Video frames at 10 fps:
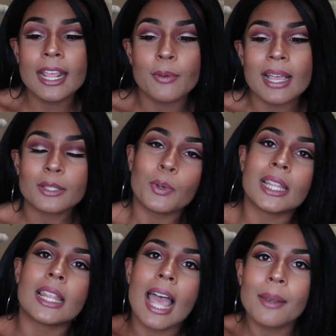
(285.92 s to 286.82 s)
Anyways,
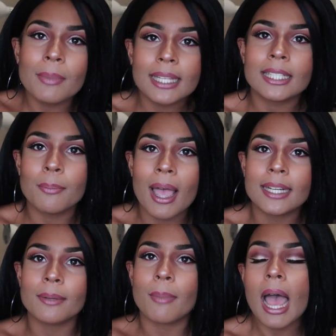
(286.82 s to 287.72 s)
what led me to
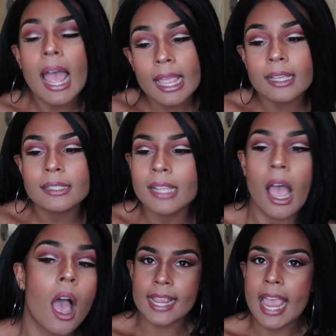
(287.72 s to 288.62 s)
my demise,
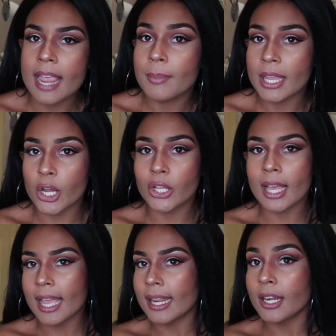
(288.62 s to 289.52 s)
I came here
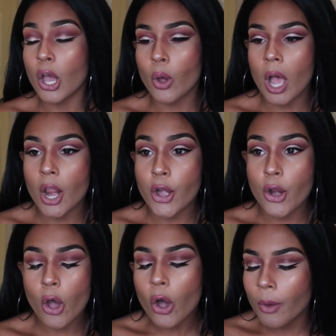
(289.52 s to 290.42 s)
like I didn't know
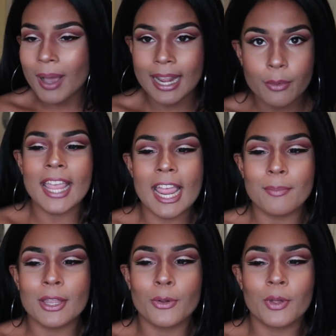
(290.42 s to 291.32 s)
nobody. I
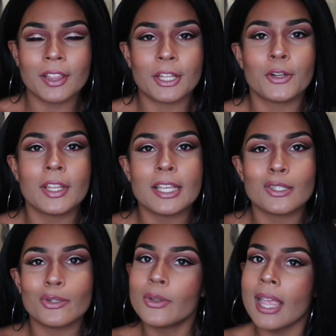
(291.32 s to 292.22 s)
came here with literally
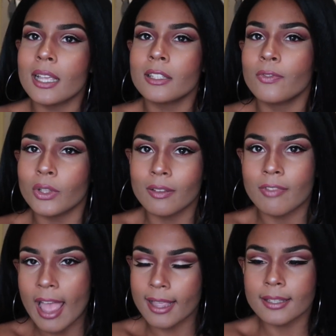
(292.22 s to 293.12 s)
a suitcase full
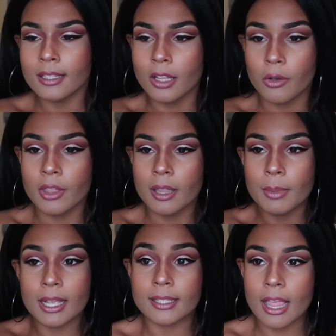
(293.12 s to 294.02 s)
of Vegas
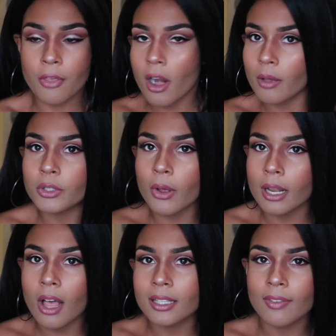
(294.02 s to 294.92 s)
clothing because I thought I was
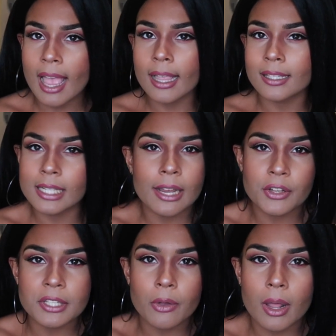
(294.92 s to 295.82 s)
going to Las Vegas in
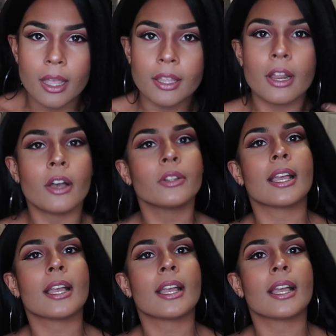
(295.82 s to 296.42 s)
Arizona, you know?